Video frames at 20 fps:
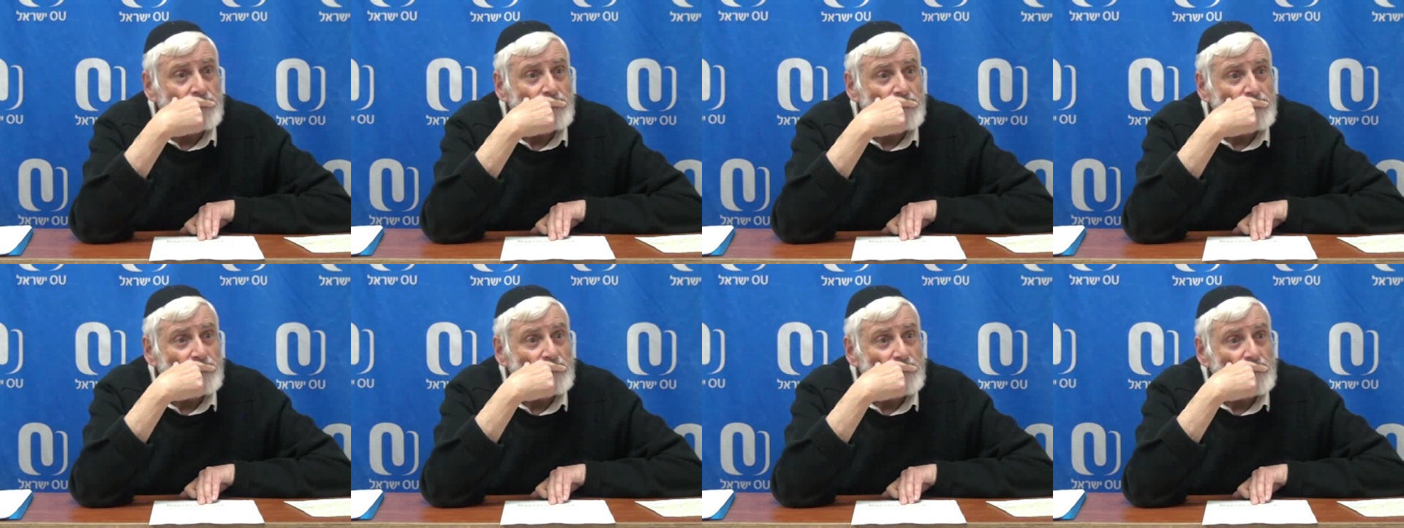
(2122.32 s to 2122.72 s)

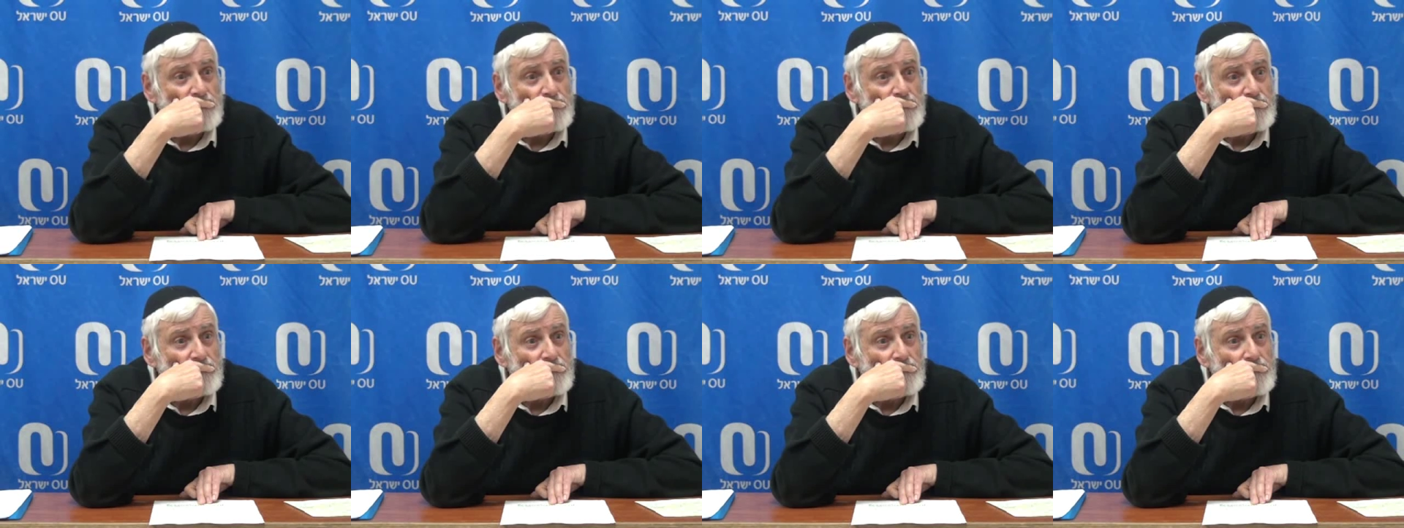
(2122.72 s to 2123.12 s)

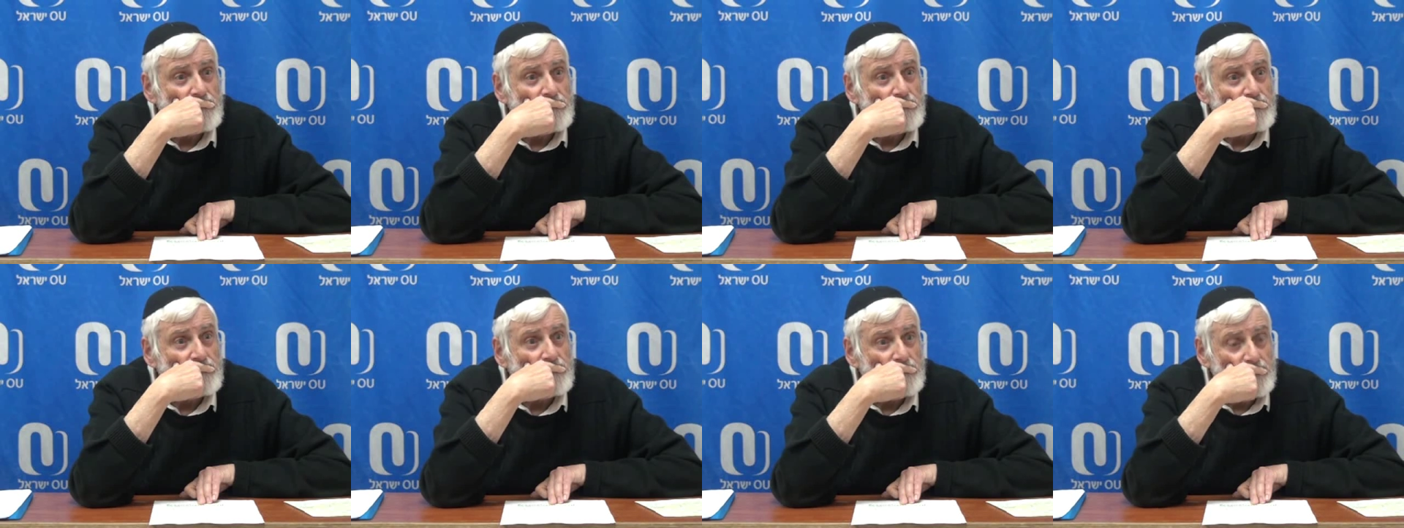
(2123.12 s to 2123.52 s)

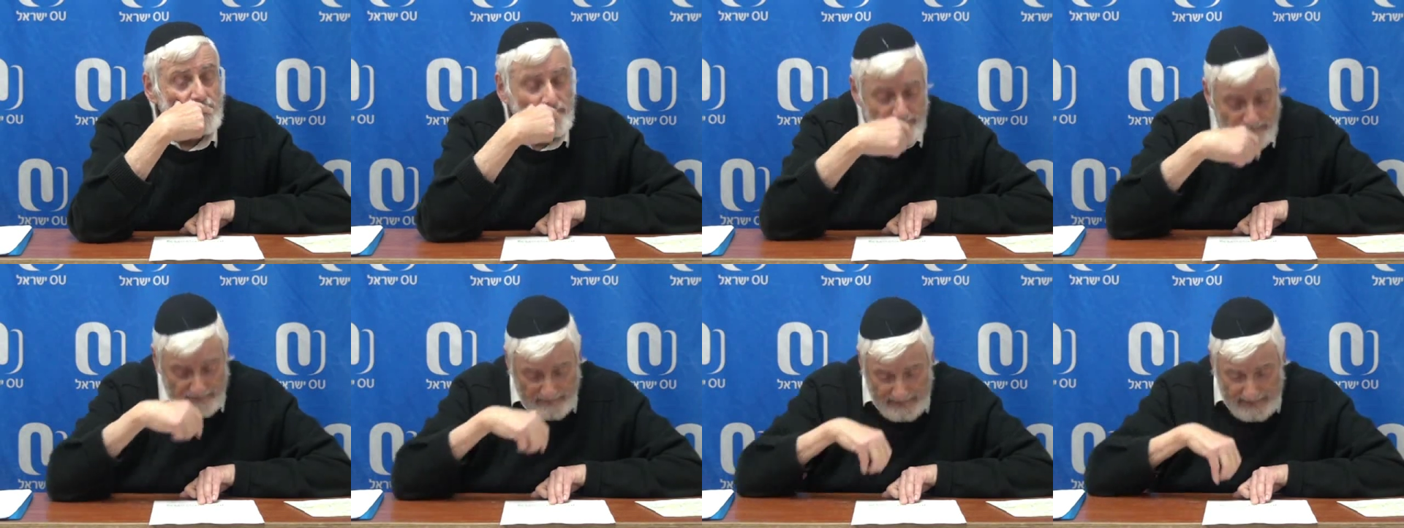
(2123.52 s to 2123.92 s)

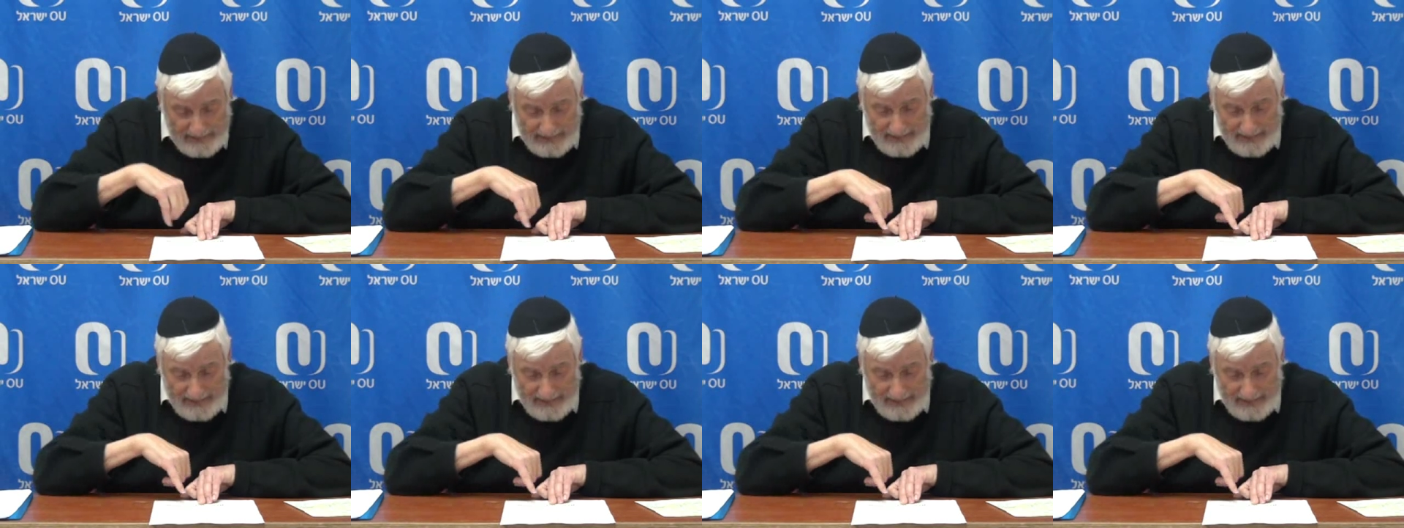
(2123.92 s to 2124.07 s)
Nothing is said.